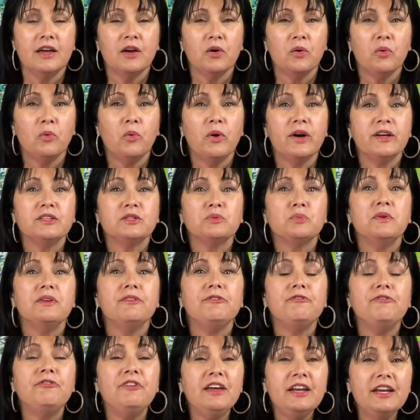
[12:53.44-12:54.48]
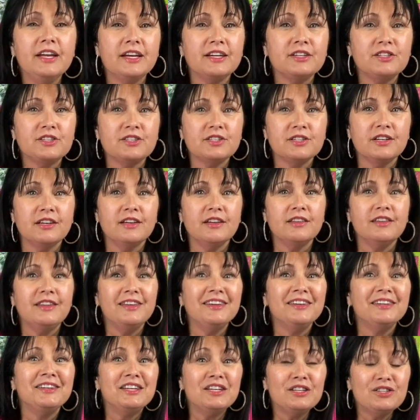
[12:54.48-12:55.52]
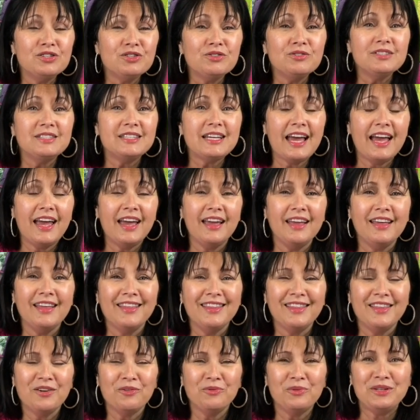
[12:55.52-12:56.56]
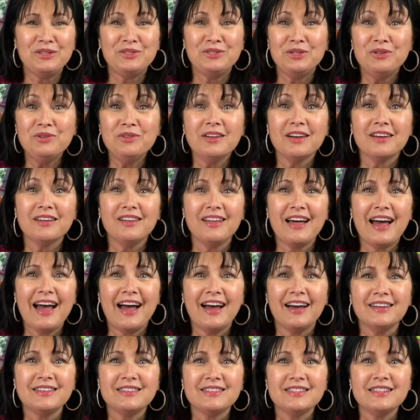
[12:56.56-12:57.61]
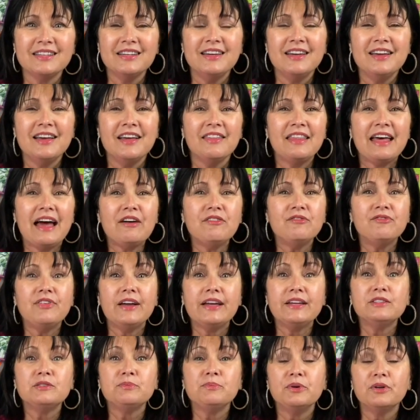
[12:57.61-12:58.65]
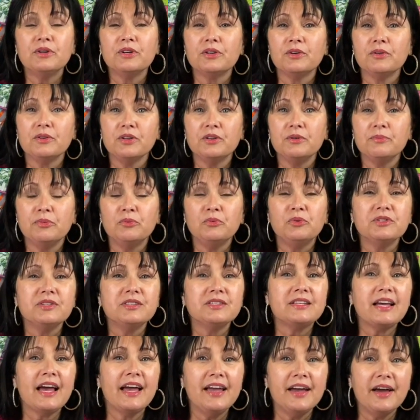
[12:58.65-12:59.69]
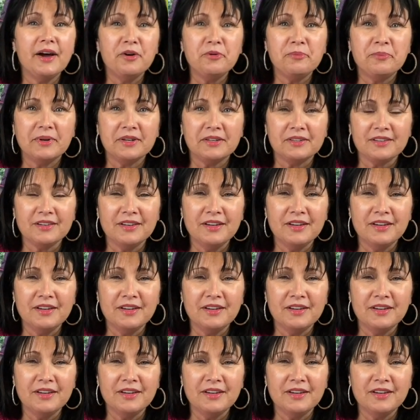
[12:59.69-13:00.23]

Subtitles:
Once we finish the initial day that we do the class, that Facebook group will stay open.